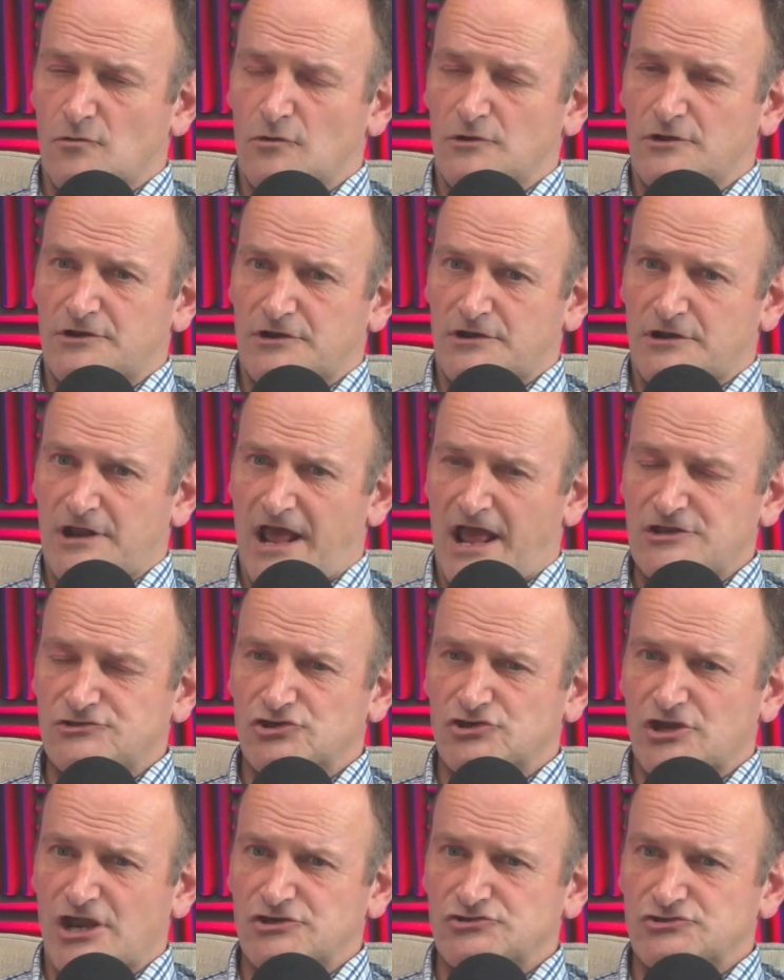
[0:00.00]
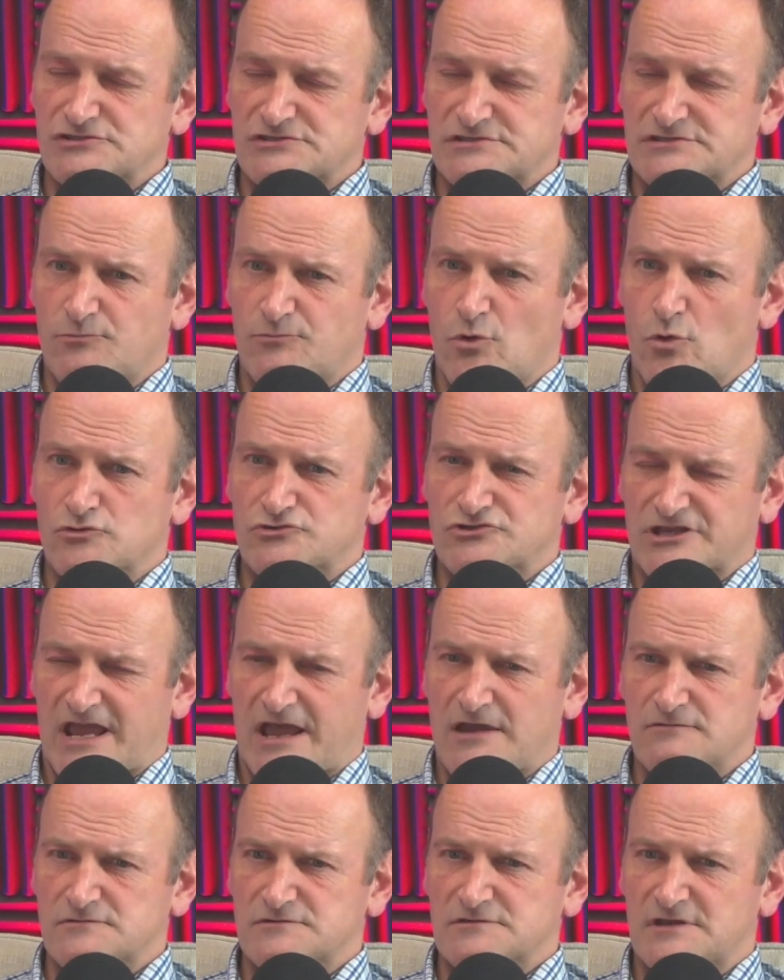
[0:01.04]
call it an education support
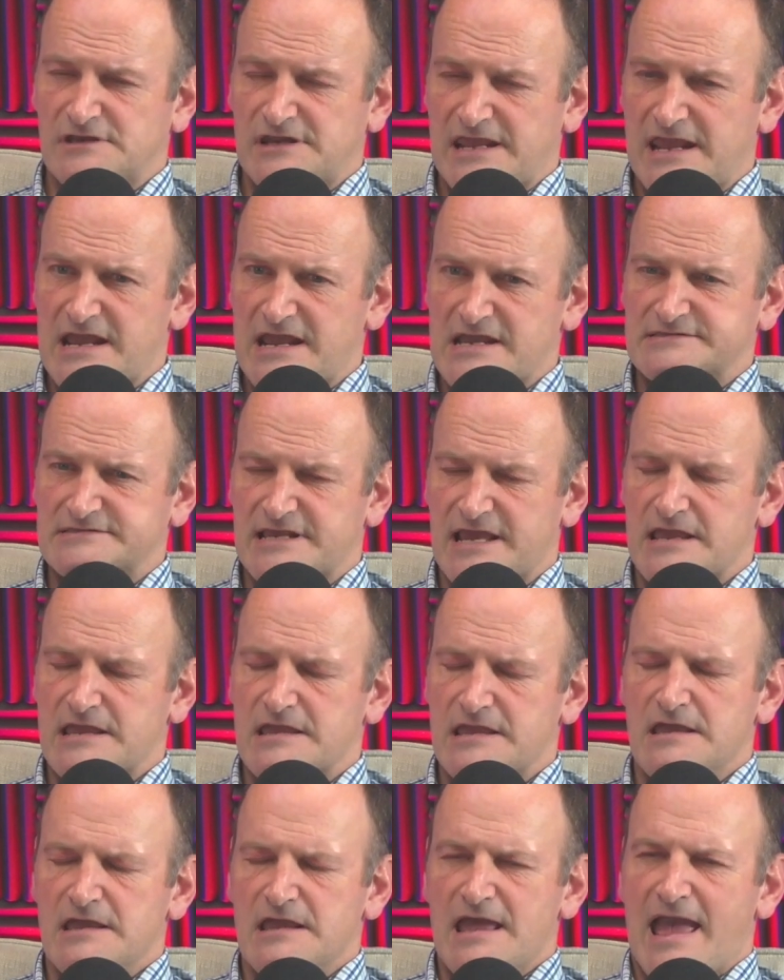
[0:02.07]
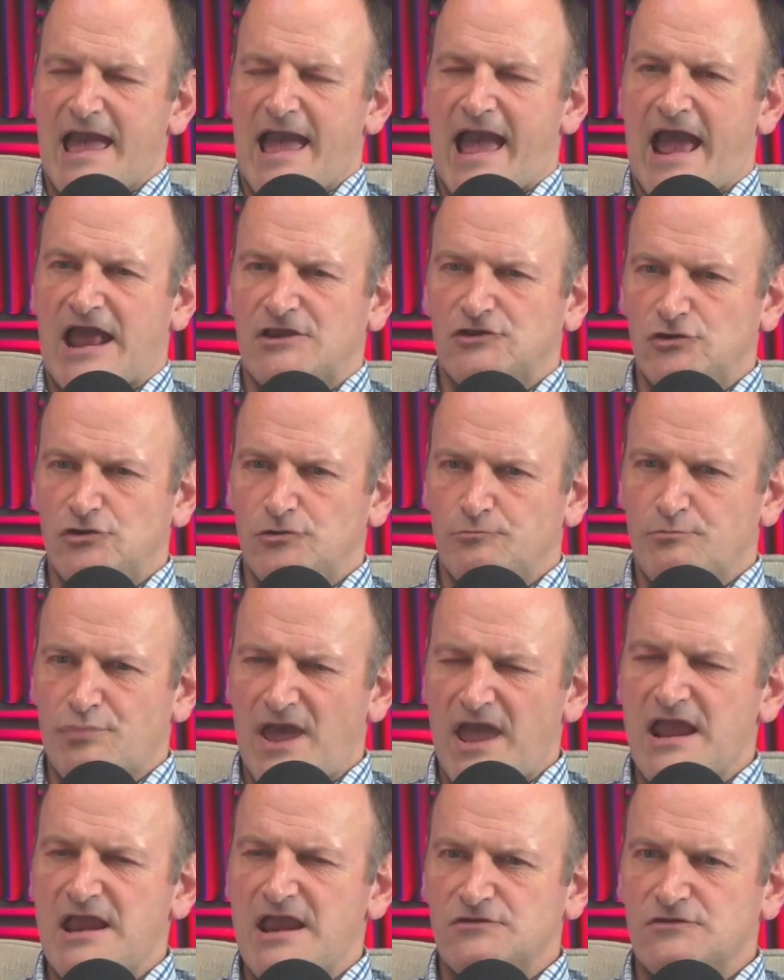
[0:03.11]
account, an ESA, and you
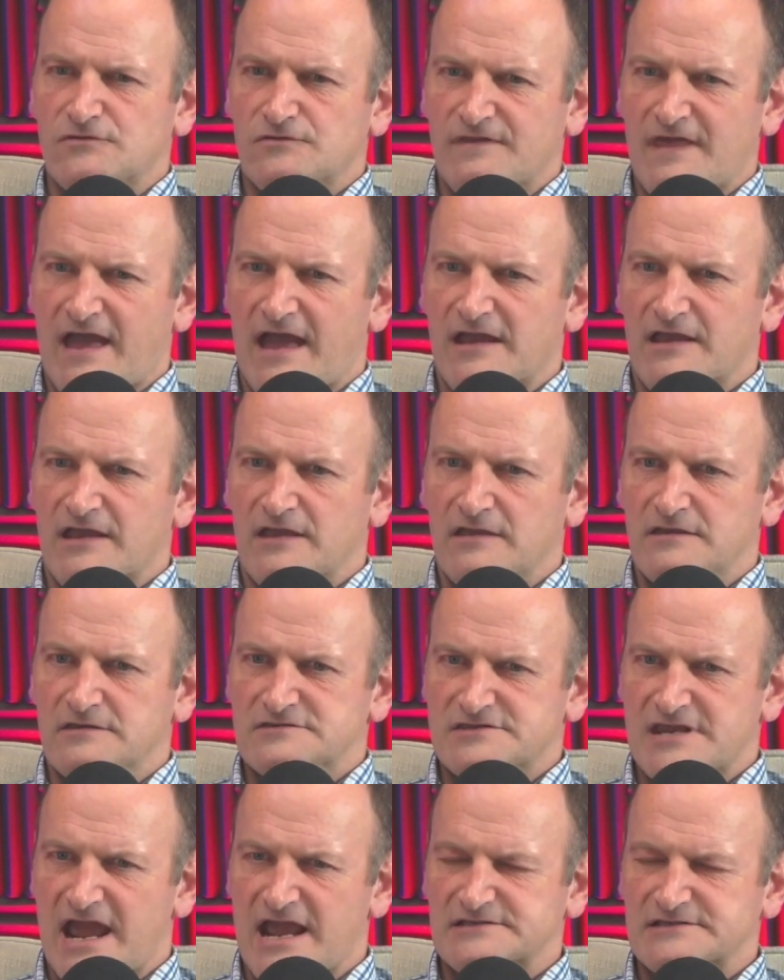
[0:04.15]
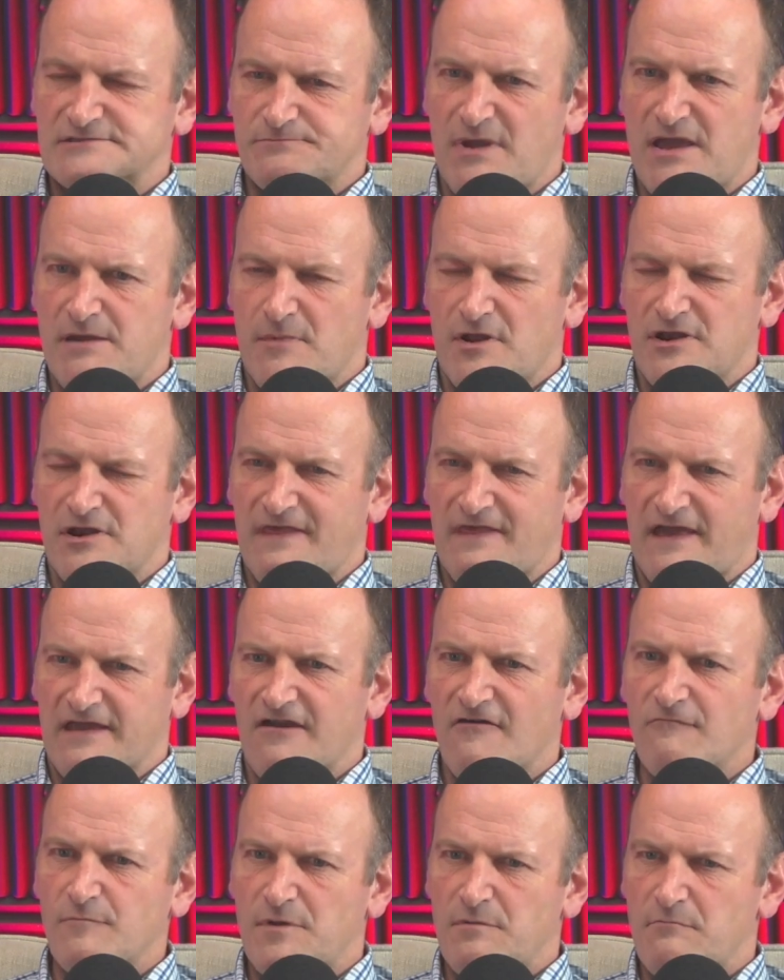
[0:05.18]
paid that taxpayer money, that
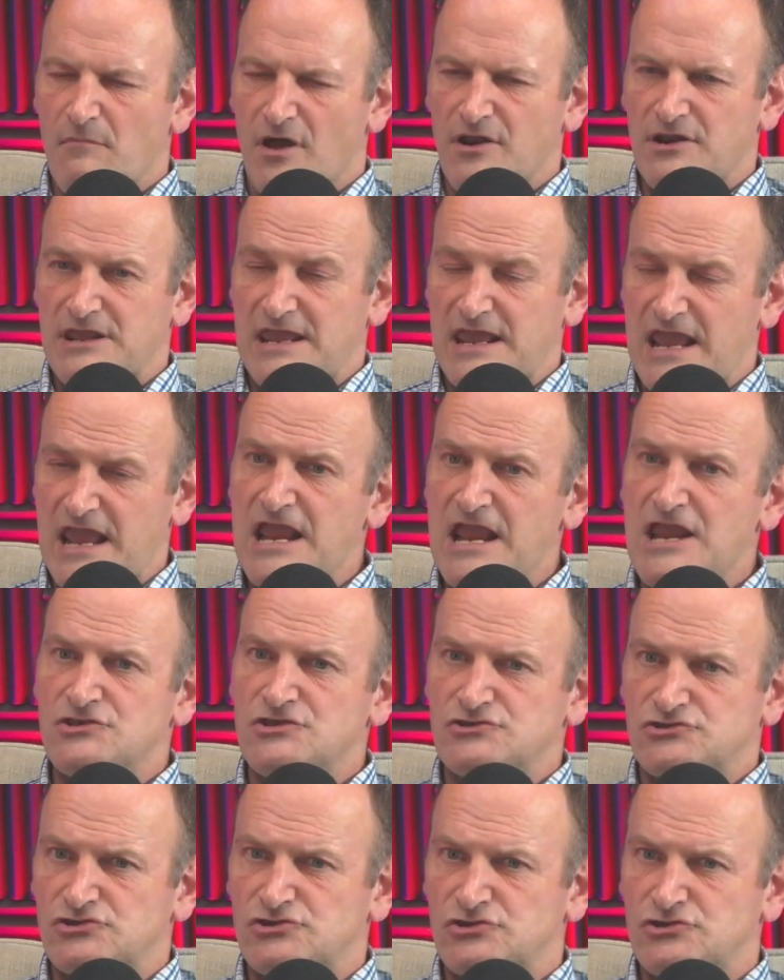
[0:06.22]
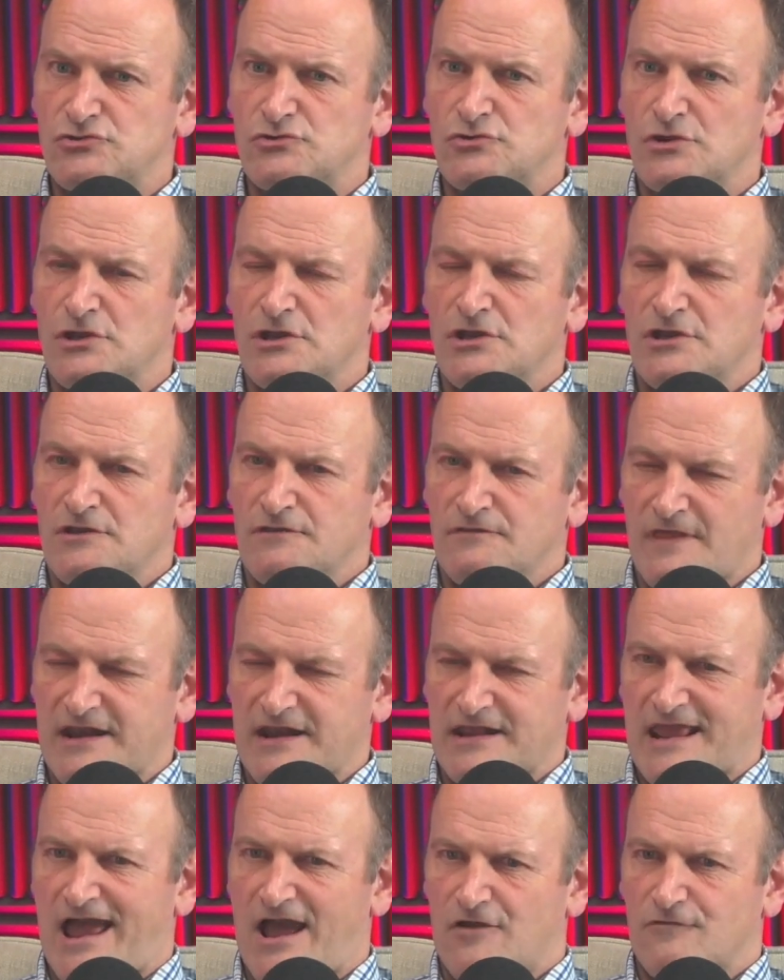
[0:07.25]
government money, into
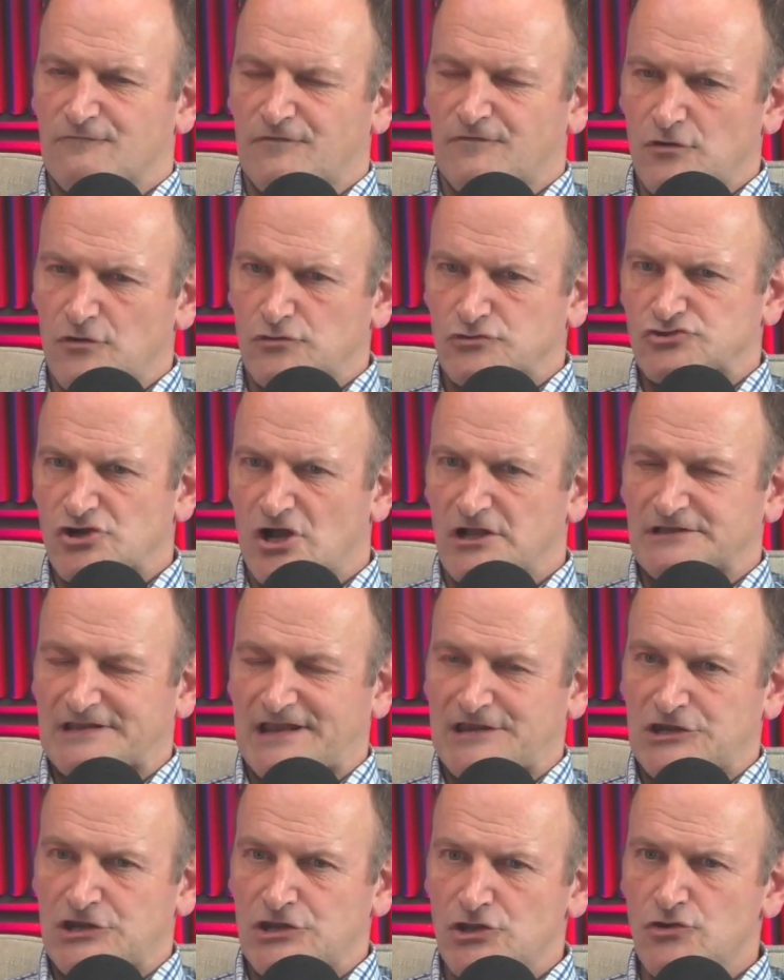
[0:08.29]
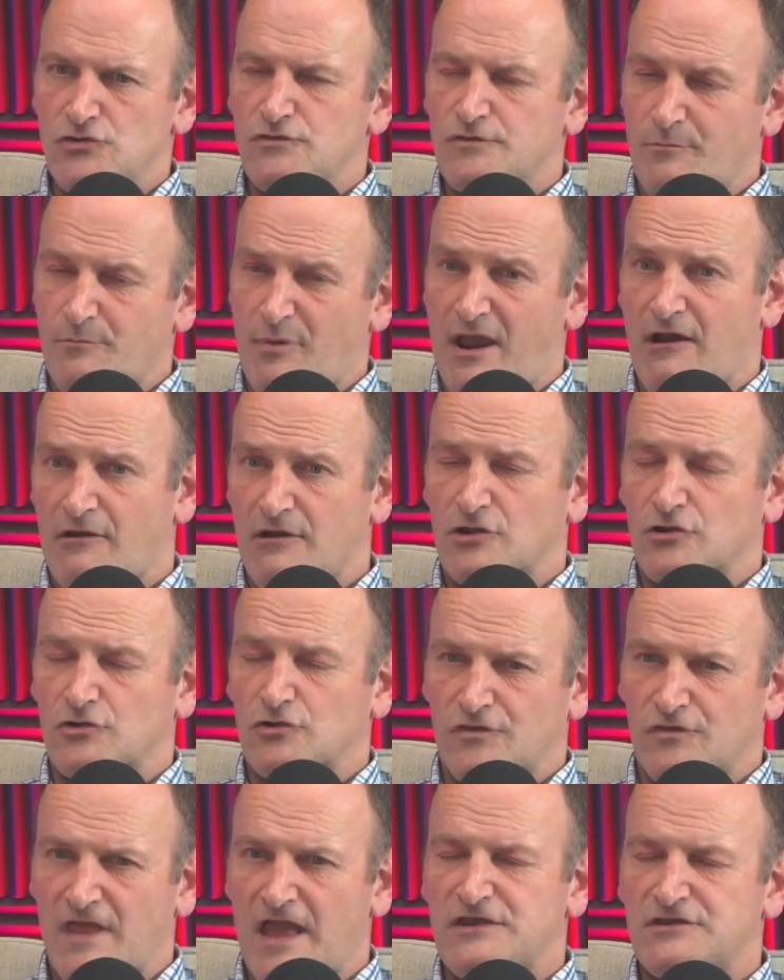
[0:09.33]
that account for your child, and you, the parent,
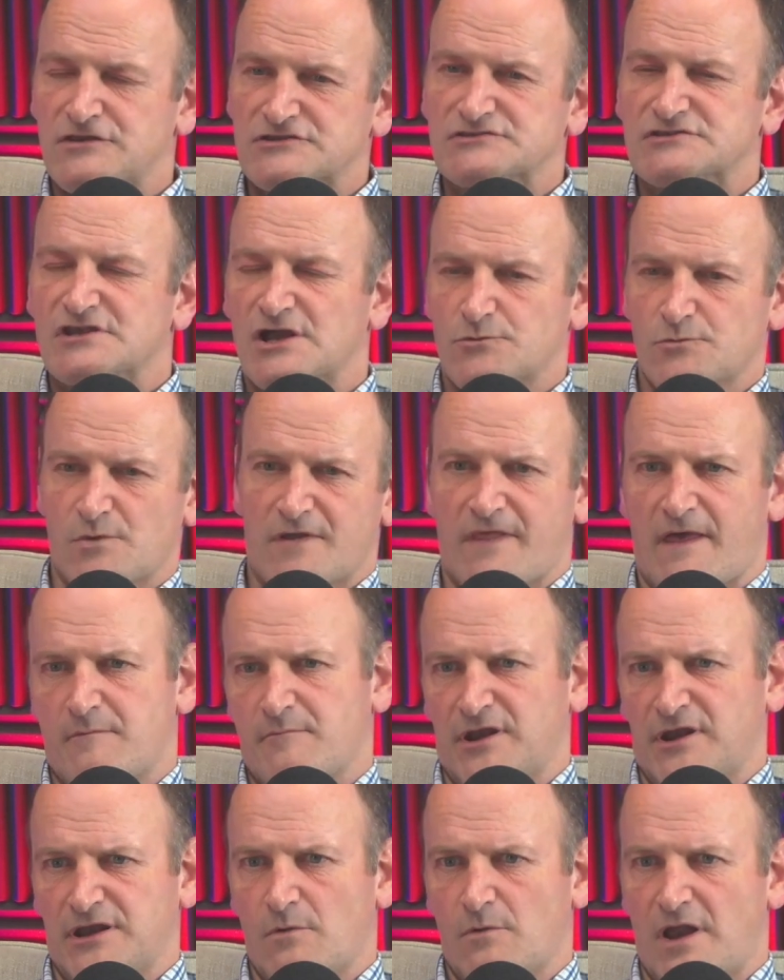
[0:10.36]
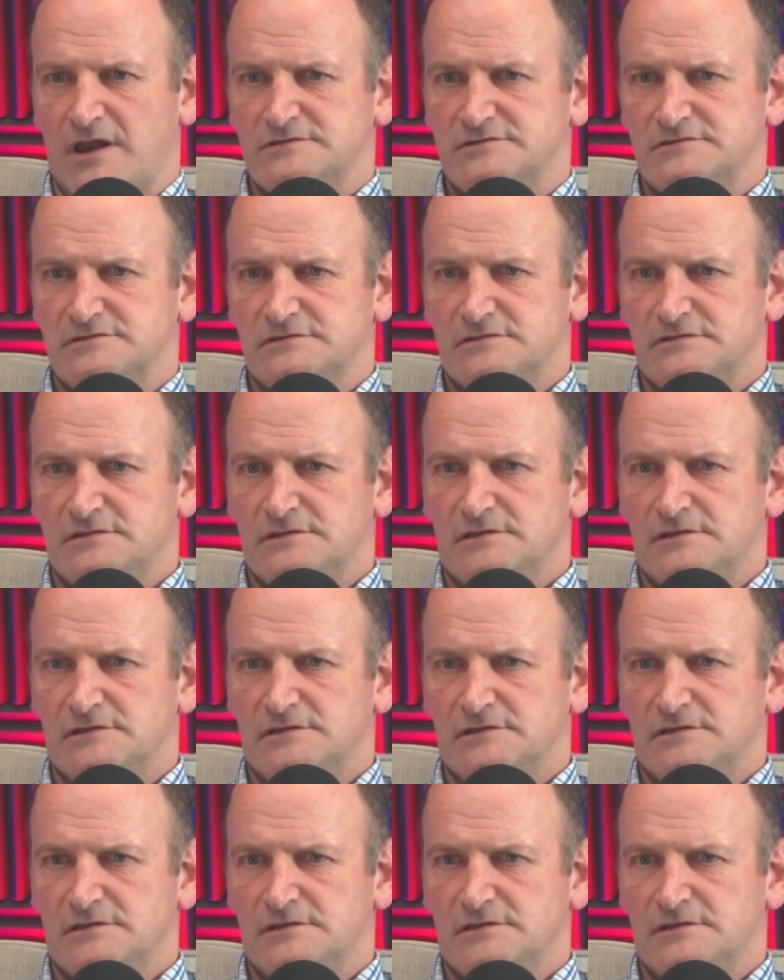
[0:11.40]
could then decide where that money went.